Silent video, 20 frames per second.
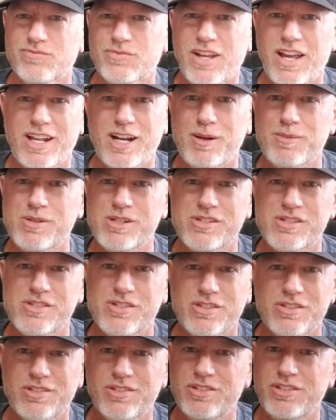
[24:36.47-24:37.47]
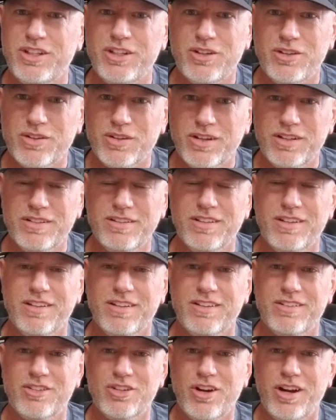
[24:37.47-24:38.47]
I'm just still
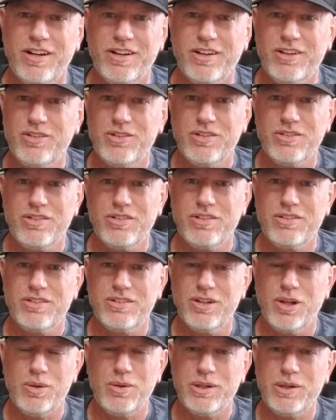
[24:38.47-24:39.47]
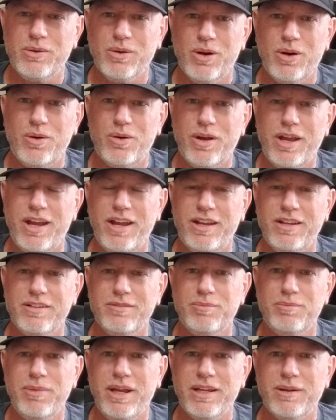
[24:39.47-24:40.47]
trying to slowly grow
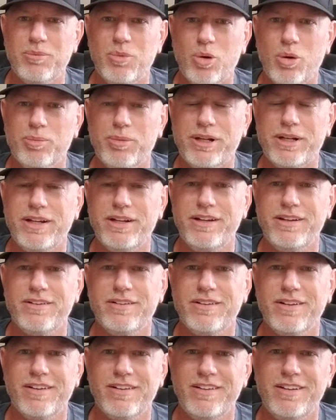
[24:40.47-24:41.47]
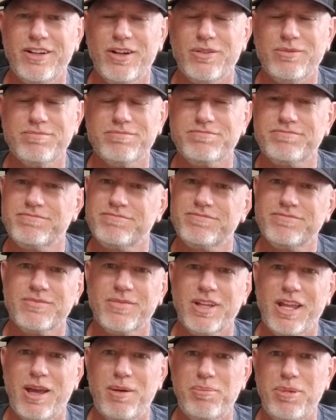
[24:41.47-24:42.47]
and make more money, and
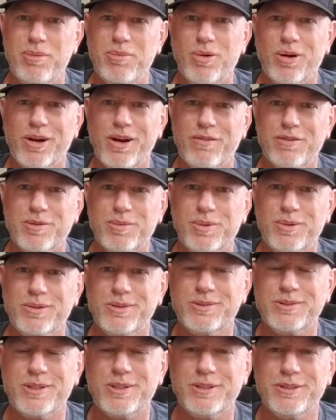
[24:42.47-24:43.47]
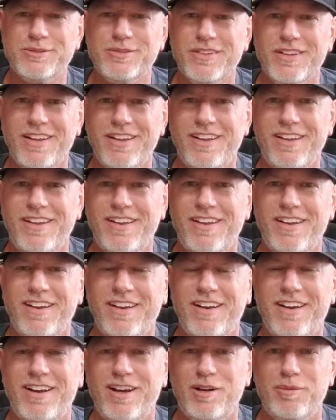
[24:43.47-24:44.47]
and be more comfortable. So,
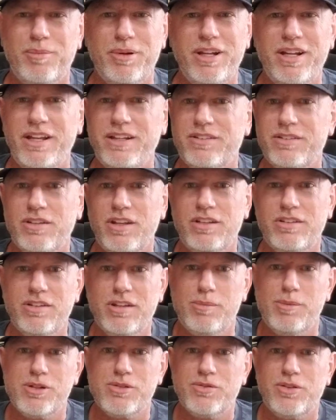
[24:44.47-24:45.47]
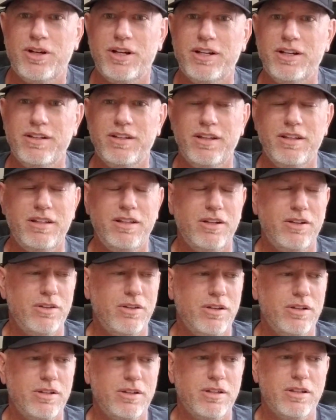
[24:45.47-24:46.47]
but it's so much fun.
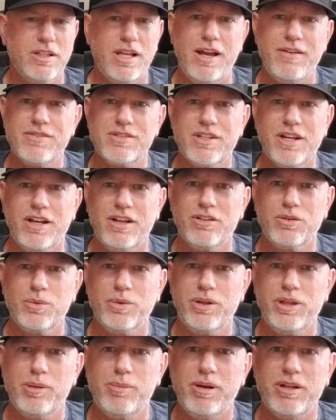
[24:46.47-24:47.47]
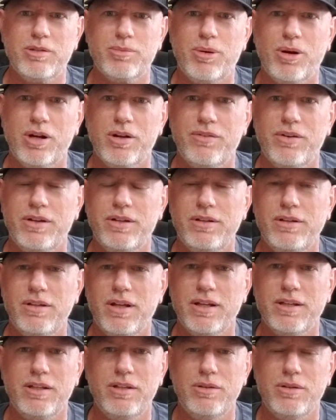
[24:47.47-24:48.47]
The lifestyle is really the best part of it.
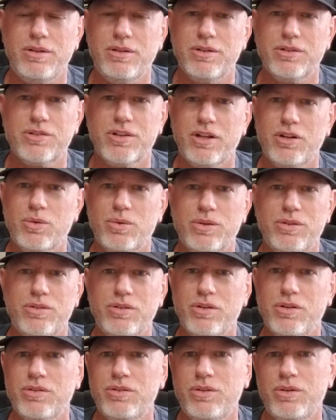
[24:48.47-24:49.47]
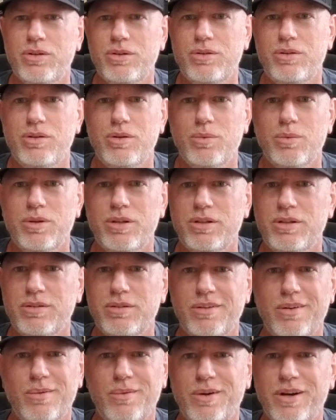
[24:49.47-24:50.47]
Like, your schedule is yours. You can do
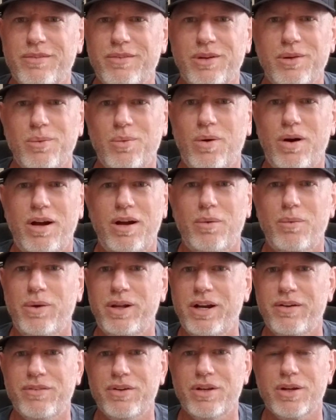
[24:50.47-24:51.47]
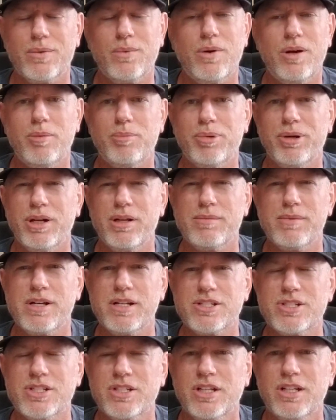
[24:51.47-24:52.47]
whatever you want, whenever you want, pretty
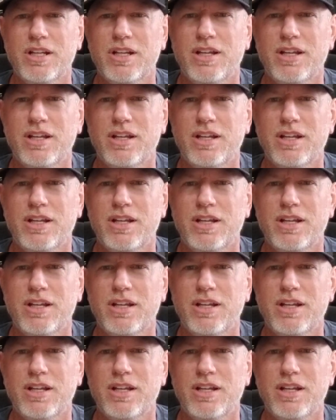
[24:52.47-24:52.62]
much.